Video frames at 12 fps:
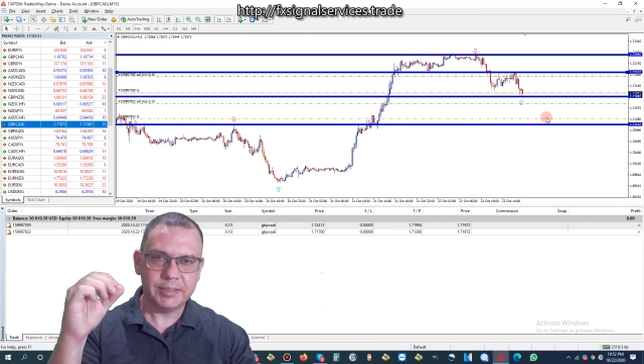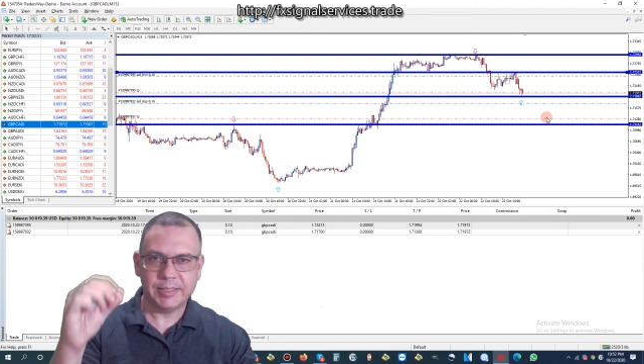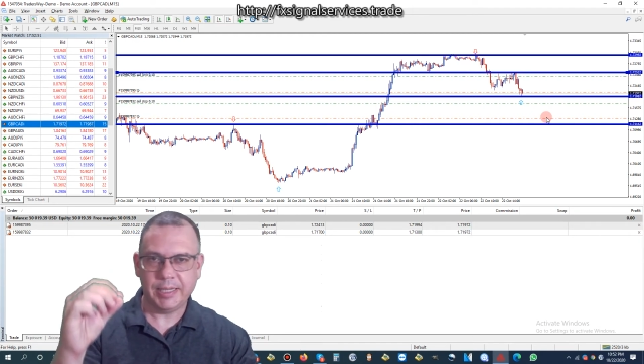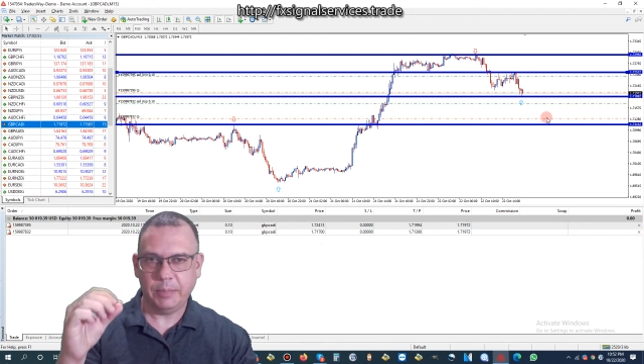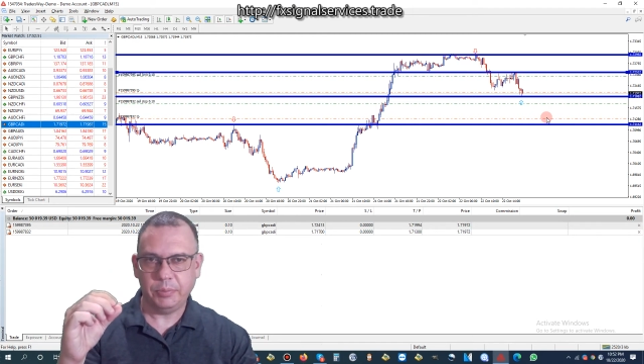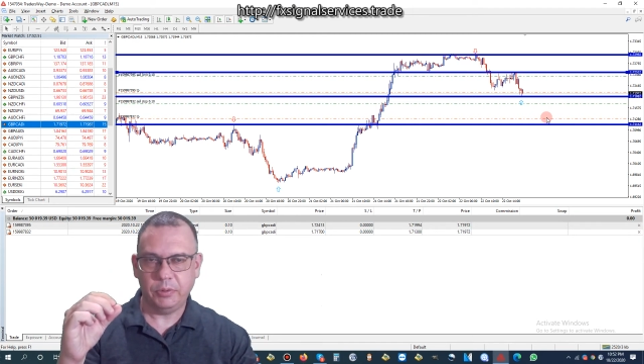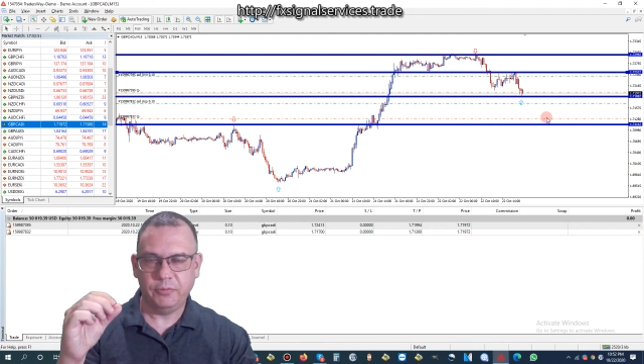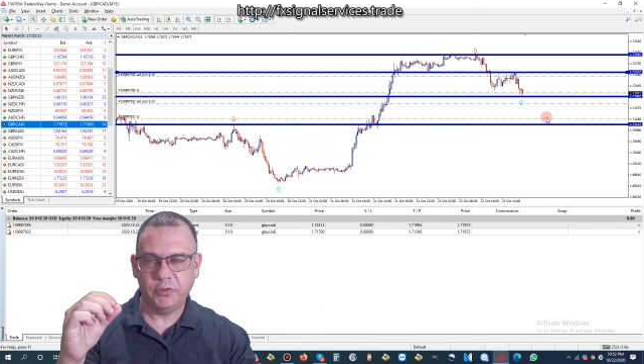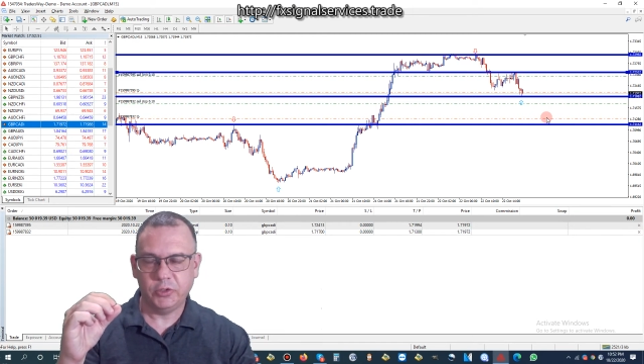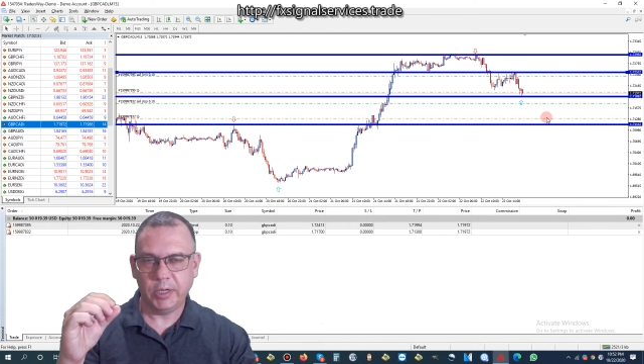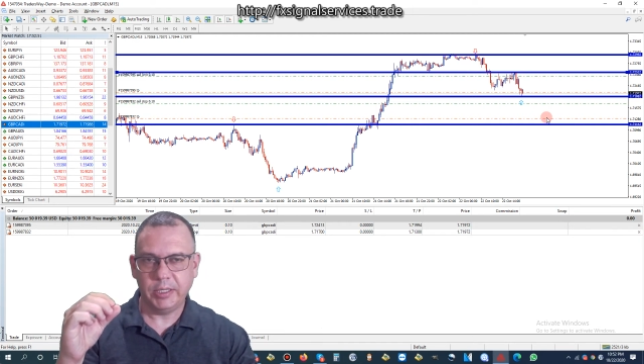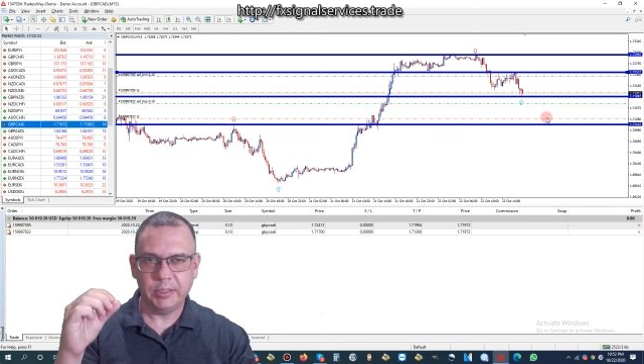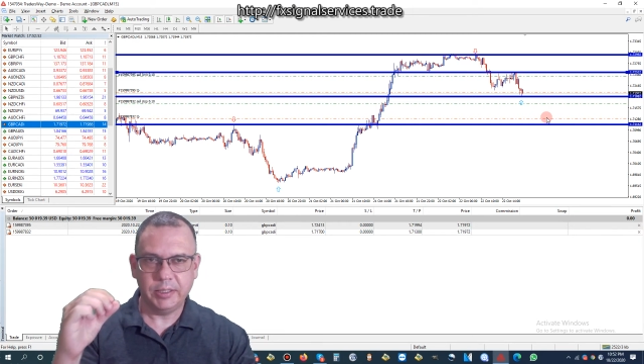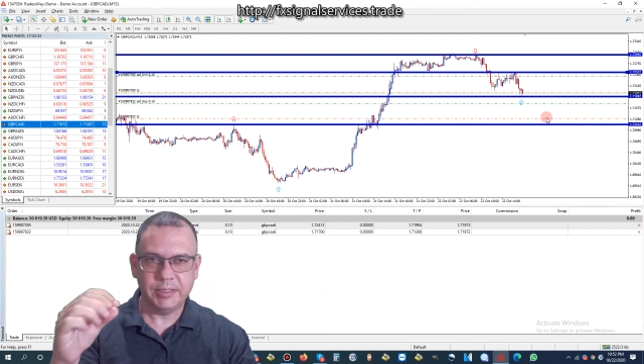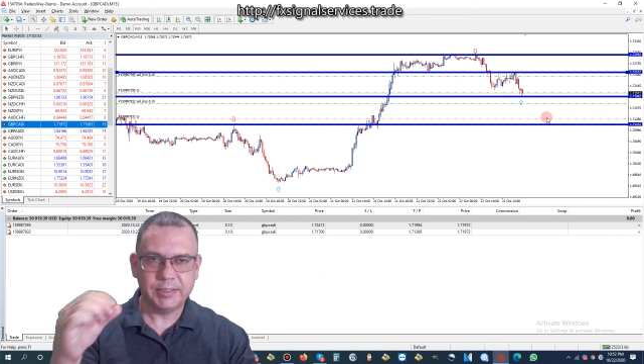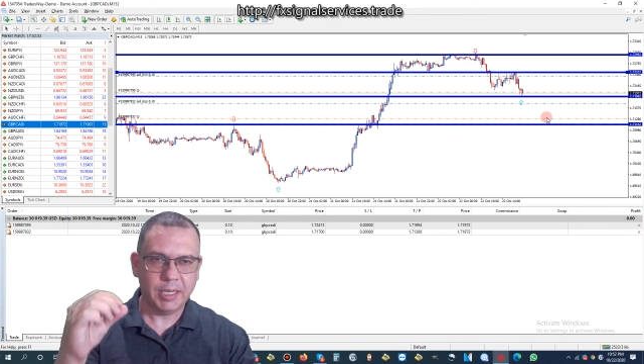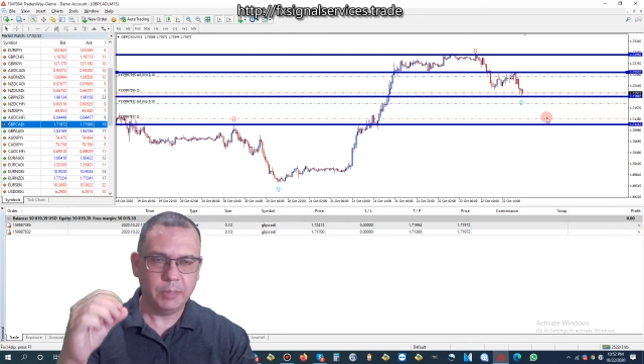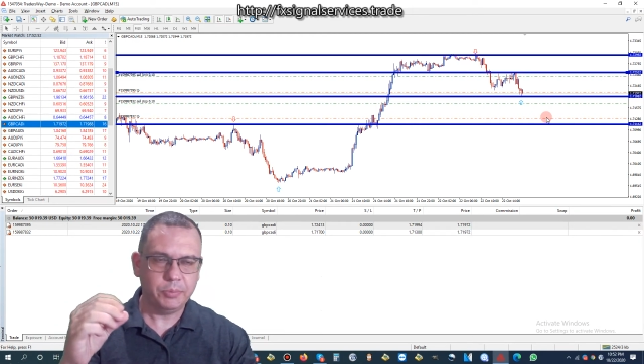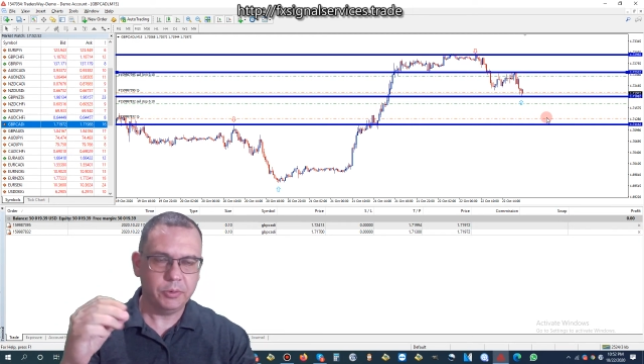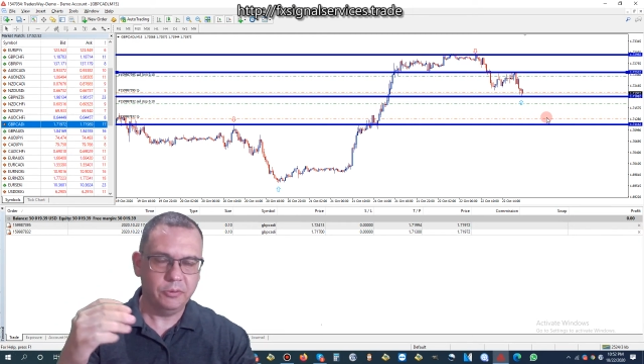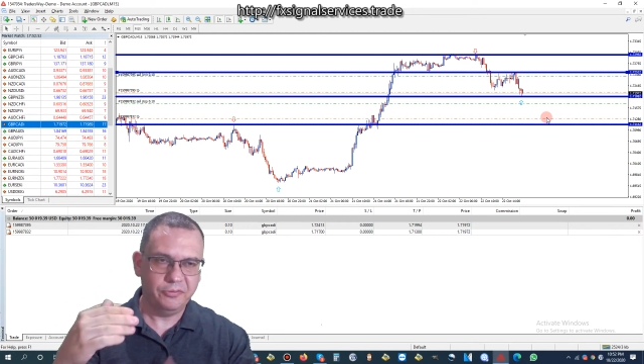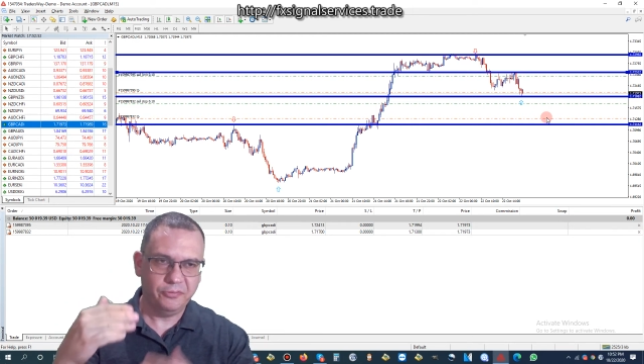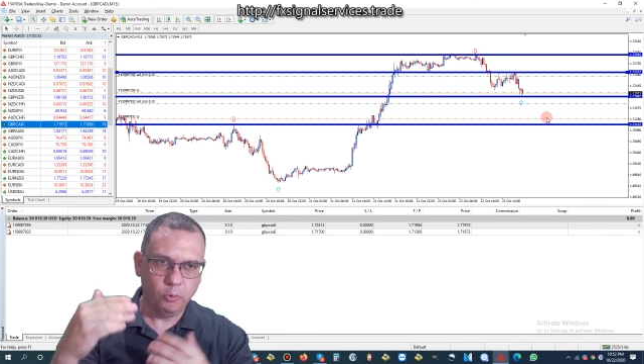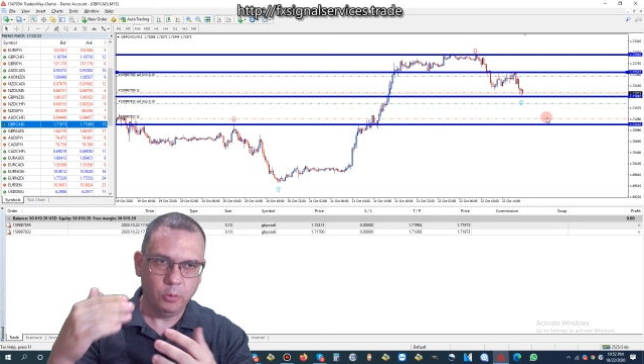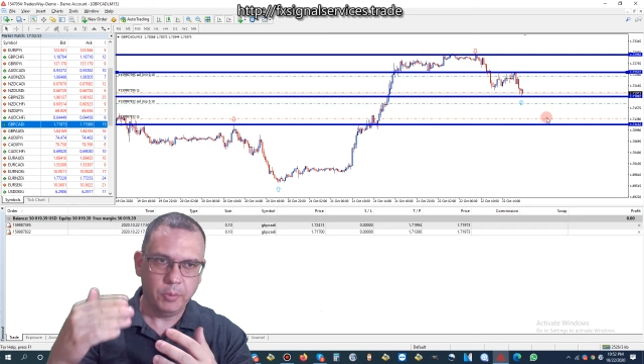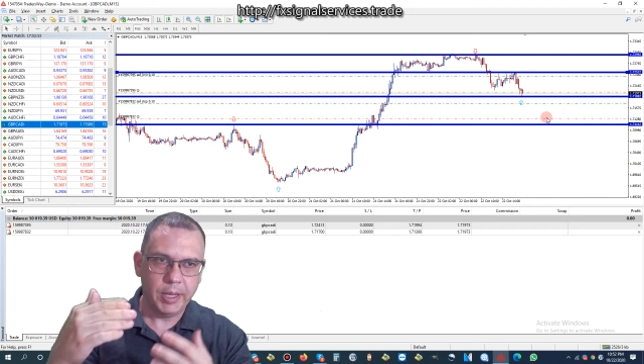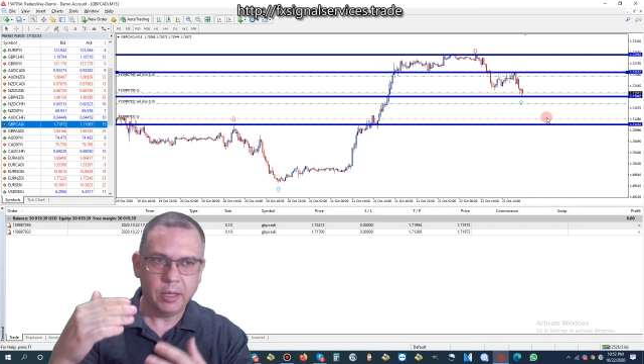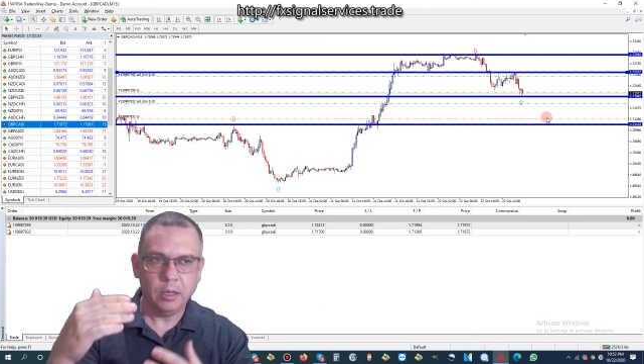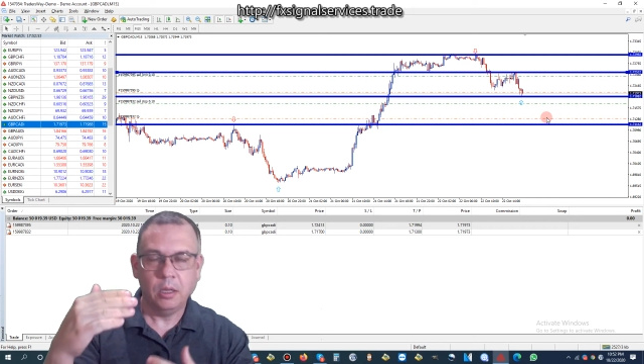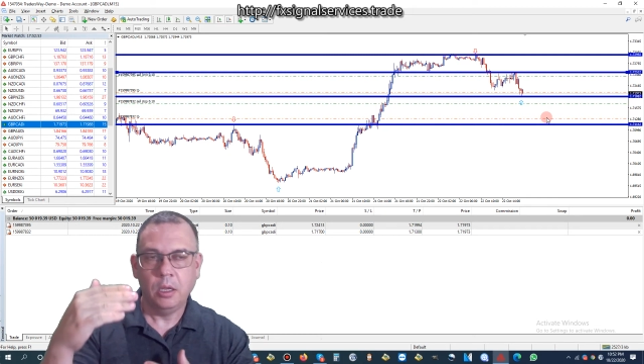type of trading, this type of format,